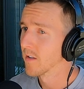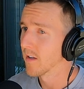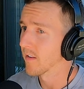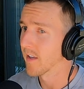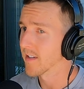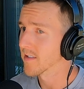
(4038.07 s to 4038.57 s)

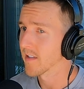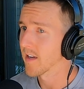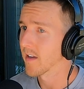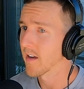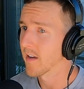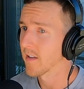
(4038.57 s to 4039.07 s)
like I said,
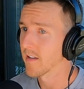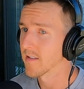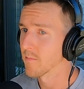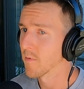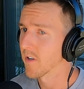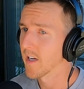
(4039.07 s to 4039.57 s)
I as
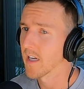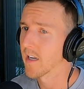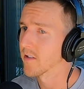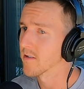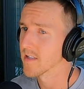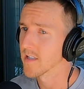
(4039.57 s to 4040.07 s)
a marketing
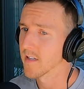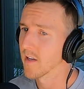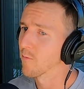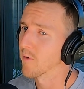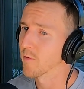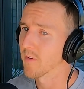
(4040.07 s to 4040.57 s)
agency and I
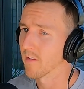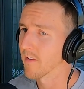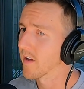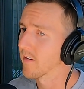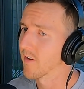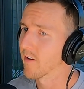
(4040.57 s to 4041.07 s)
work with a
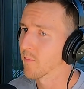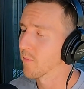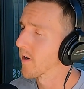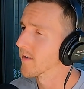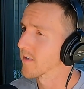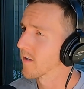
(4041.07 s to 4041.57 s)
lot of health
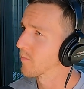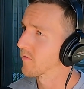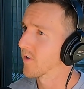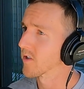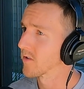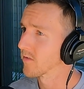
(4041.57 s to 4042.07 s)
brands and health
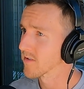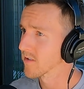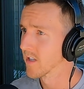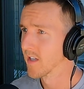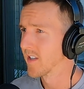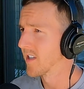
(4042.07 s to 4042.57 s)

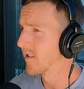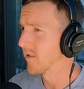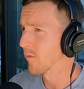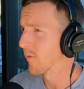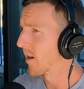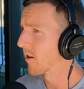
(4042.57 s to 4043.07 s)
professionals. It's
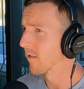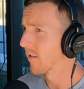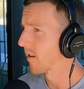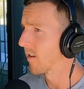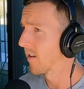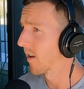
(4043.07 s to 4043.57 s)
so rare,
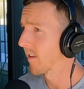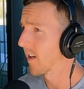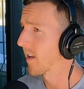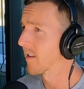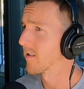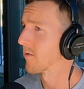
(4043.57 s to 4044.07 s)
and nothing
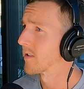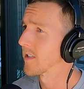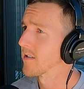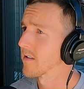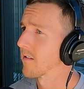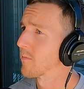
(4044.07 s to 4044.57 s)
against
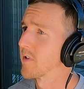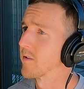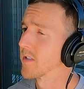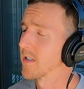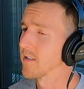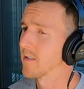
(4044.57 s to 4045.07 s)
OTs. I love my
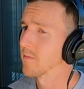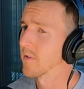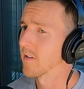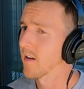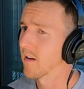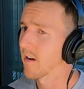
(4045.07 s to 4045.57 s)
OTs,
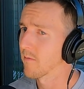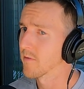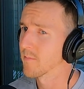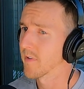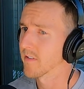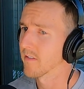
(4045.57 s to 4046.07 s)
but I
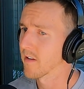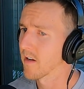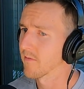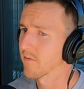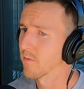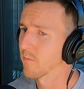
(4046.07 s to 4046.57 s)
respect a
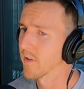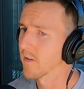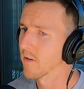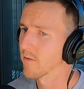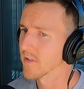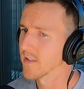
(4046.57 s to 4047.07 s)
lot for when
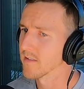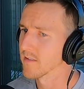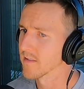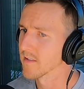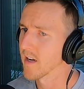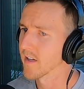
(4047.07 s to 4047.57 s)
OTs
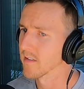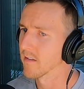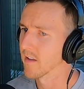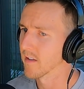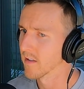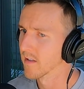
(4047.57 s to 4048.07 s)
decide to
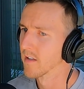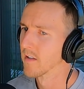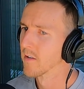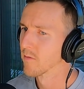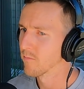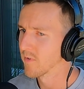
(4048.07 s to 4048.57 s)
like
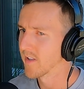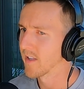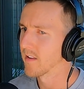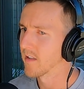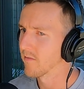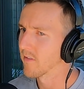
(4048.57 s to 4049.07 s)
really
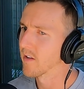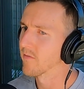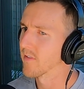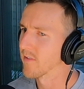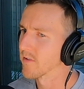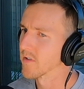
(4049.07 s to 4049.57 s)
live life
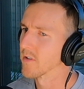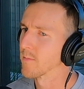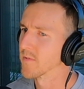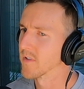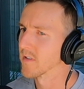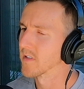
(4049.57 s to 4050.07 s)
on their
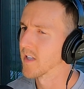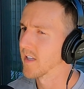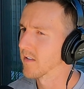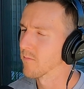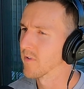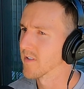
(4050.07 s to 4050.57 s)
terms and to
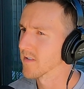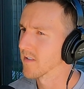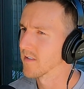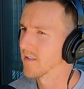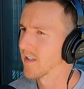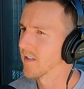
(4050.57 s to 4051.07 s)
take a risk
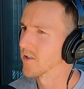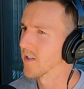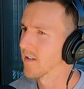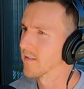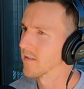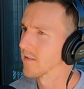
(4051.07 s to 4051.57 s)
and to take a
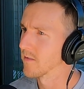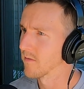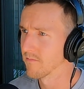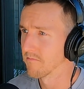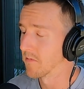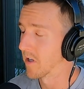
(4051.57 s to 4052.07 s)
chance. And
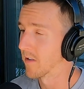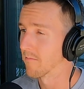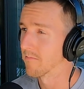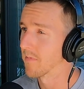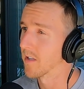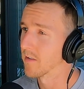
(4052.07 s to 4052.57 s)
you've done it,
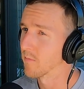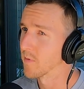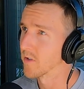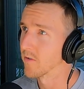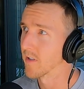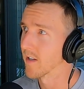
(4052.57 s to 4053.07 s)
and you've been
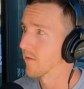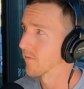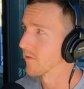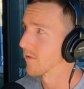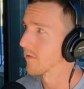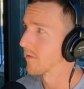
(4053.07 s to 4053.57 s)
doing it now
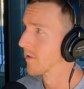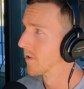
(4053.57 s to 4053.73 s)
for